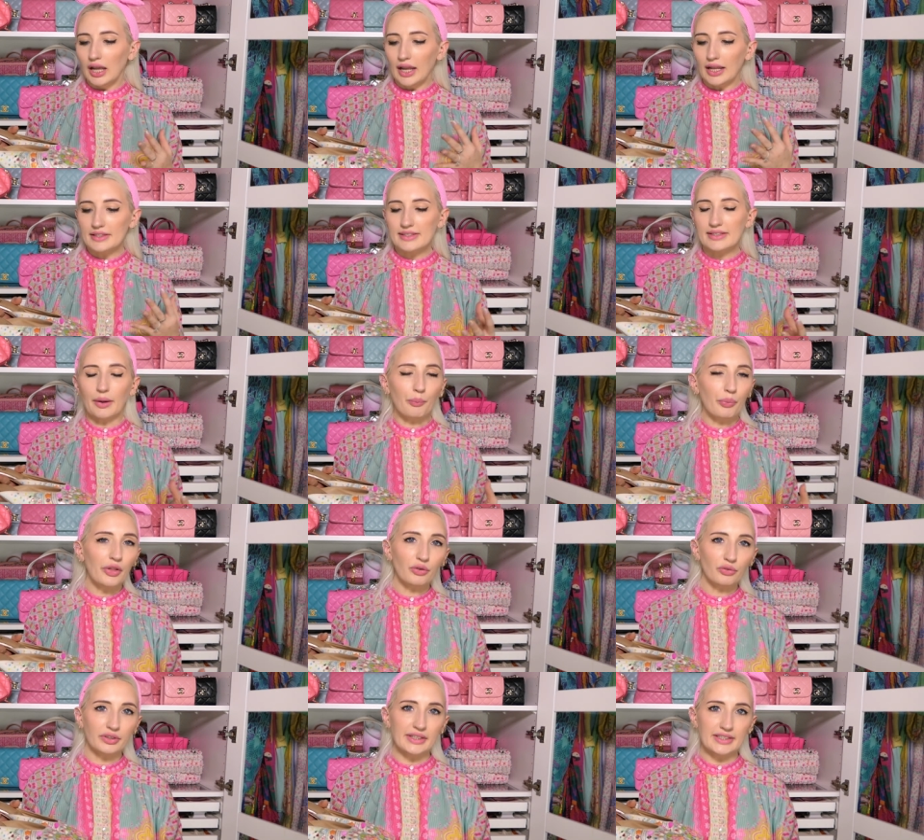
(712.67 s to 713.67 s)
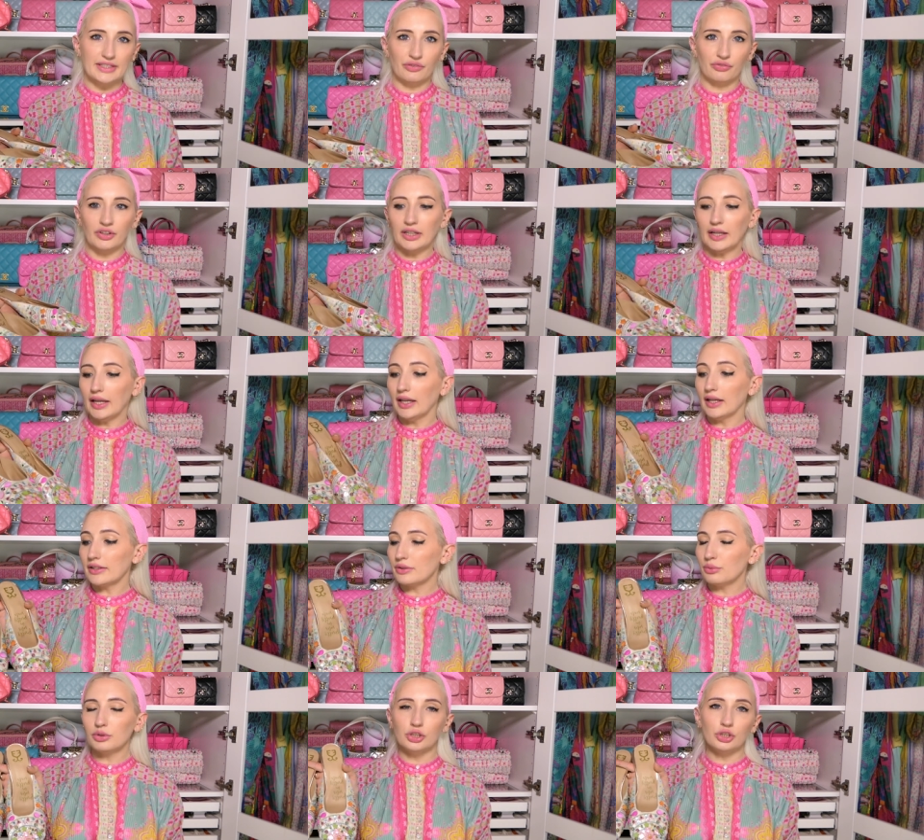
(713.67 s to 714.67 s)
it's something really different and
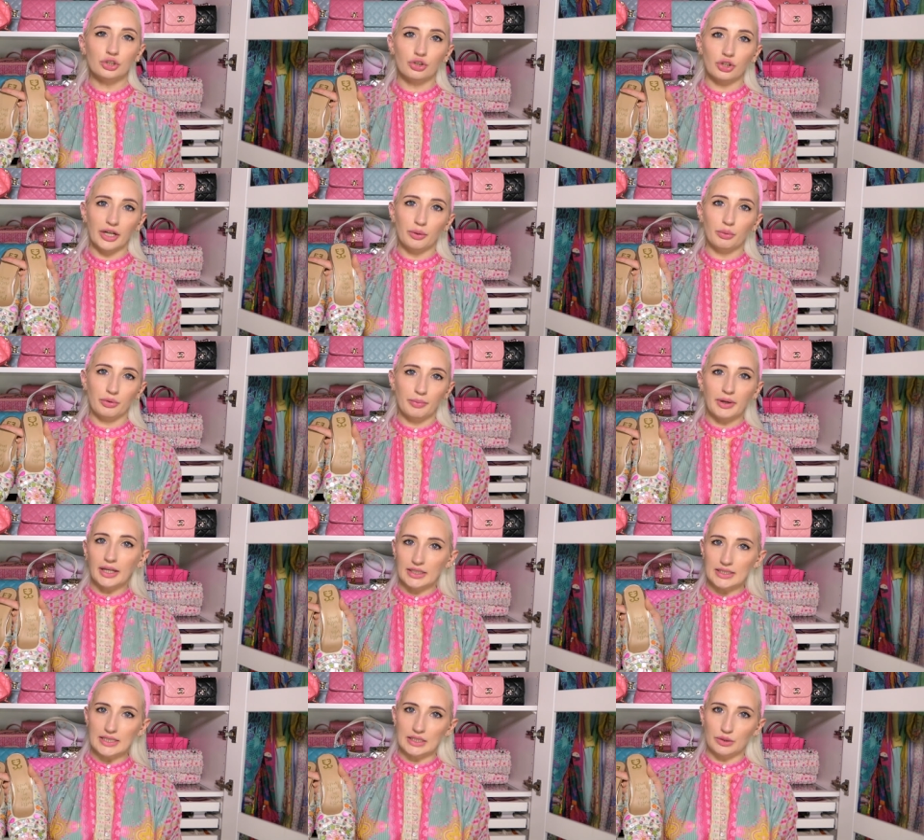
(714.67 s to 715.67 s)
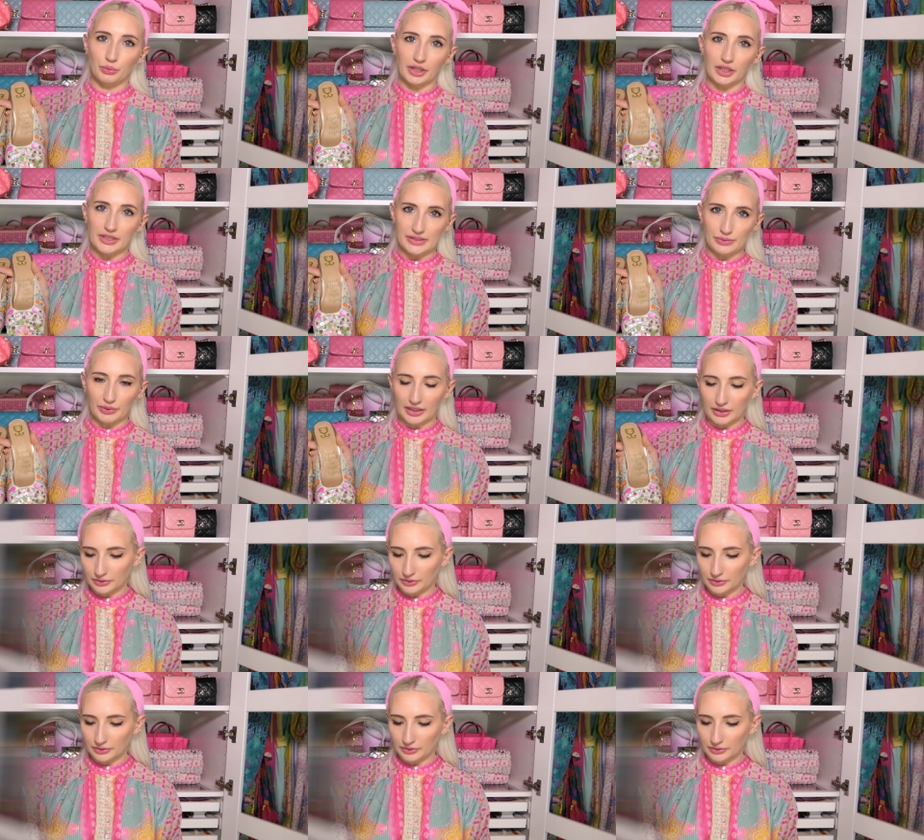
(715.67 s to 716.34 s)
it will look great with my Indian wear as well.